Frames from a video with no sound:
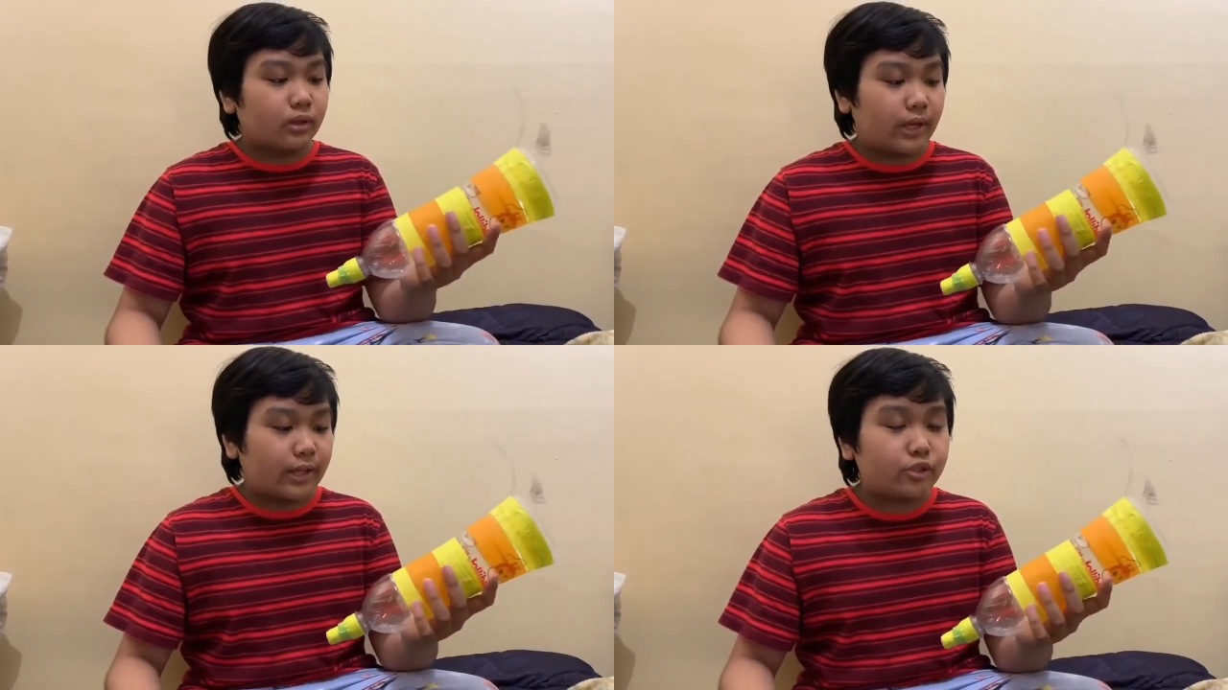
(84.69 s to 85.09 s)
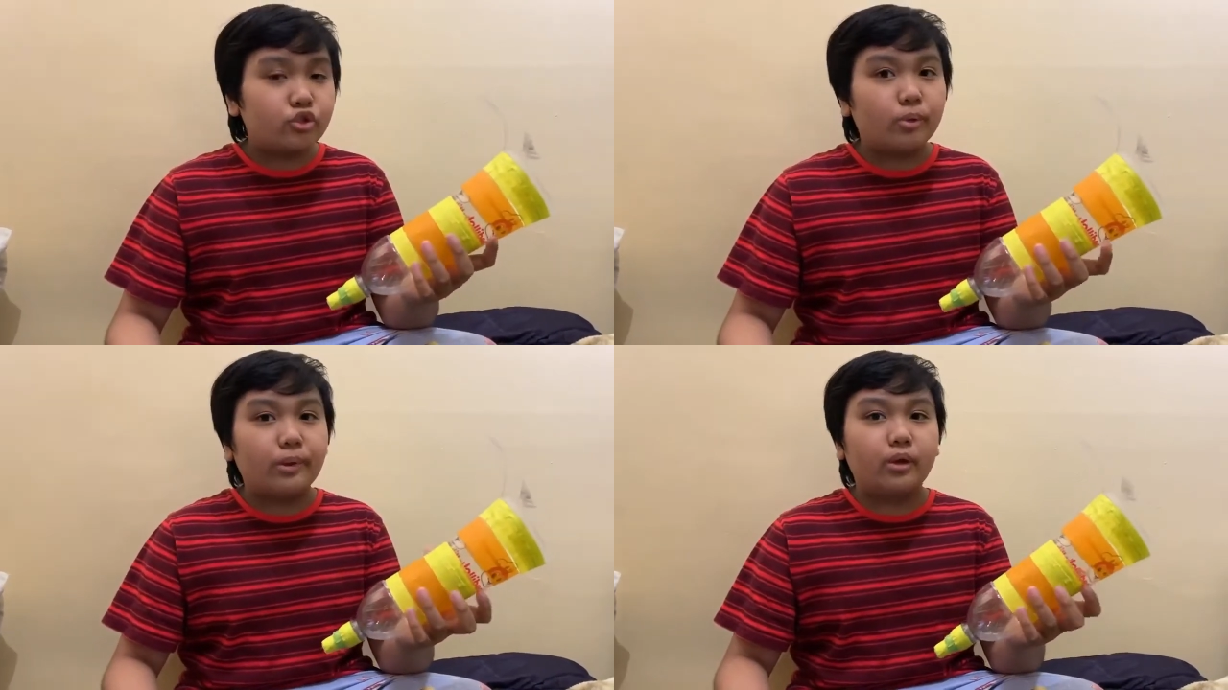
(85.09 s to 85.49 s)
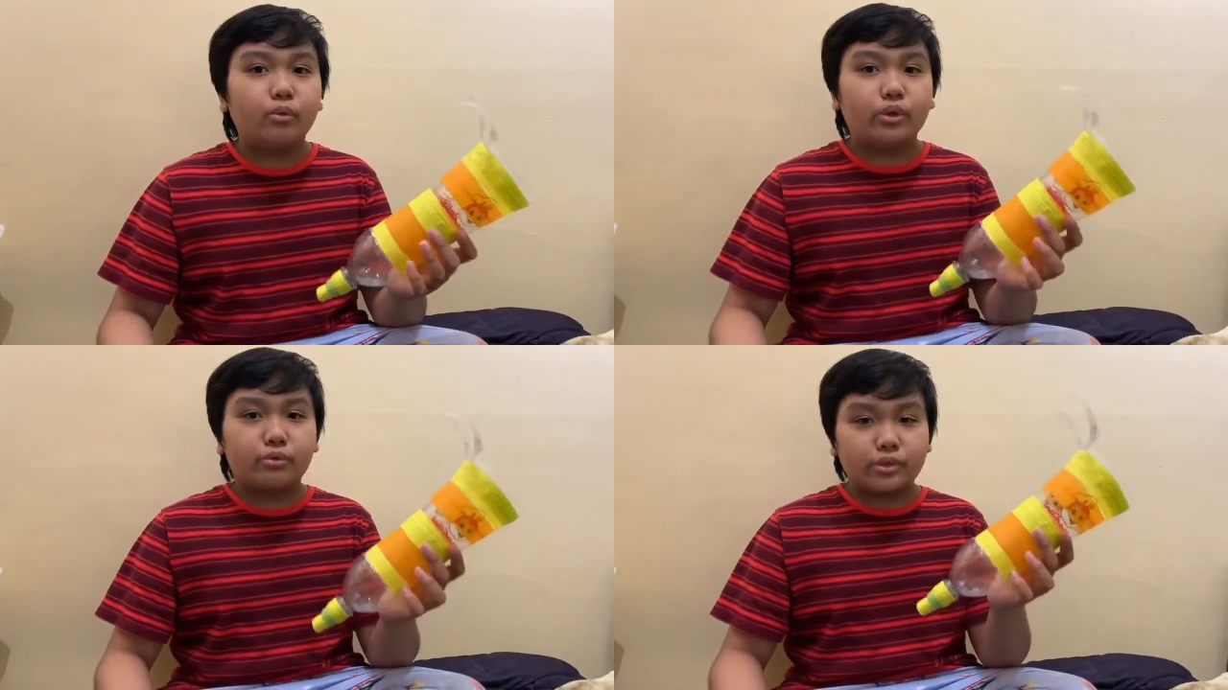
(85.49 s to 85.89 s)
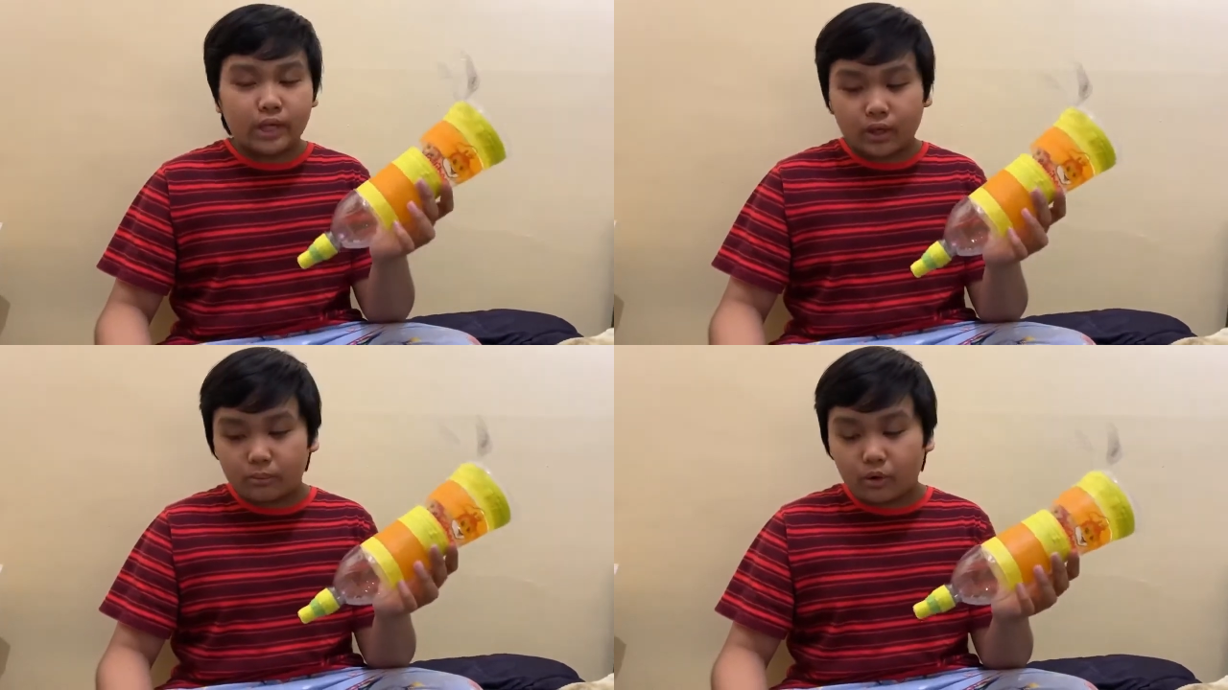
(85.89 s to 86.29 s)
instrument with
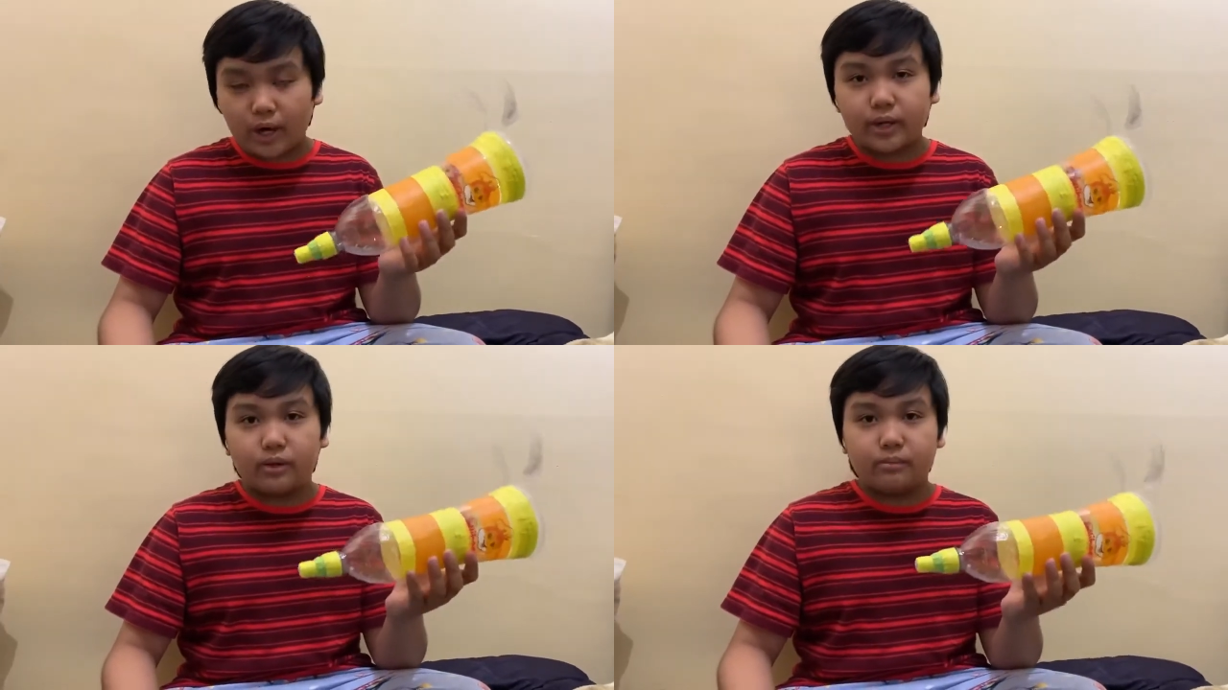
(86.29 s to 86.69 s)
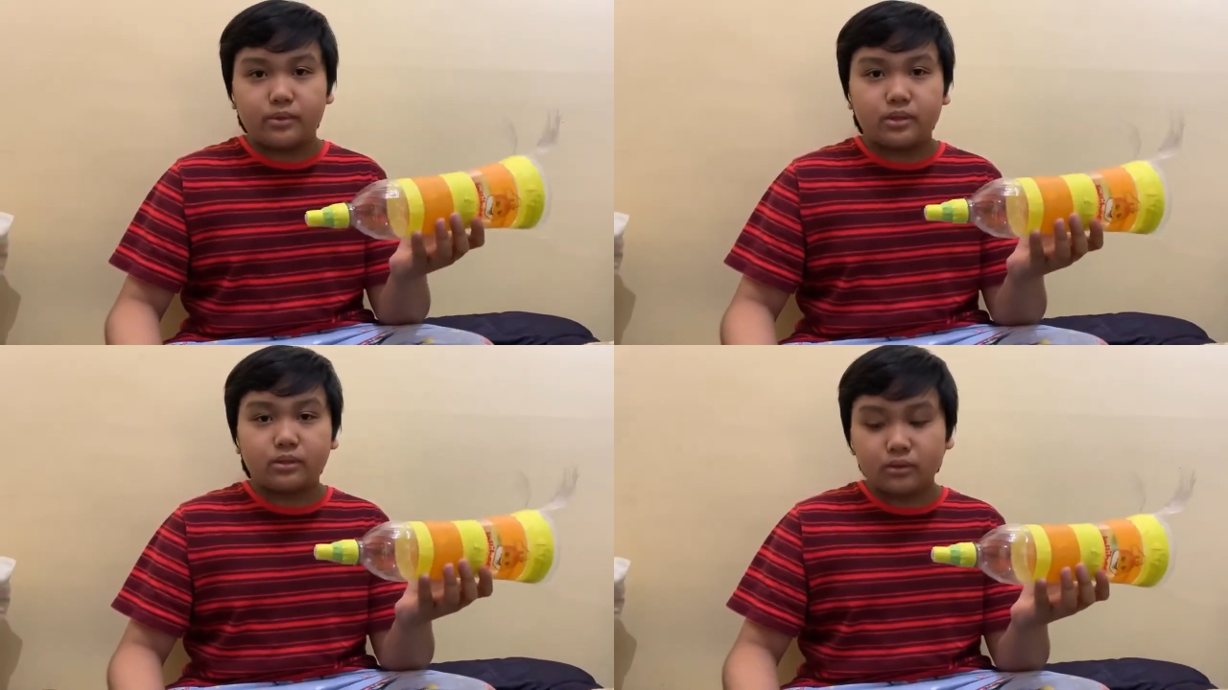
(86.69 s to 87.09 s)
recyclable items.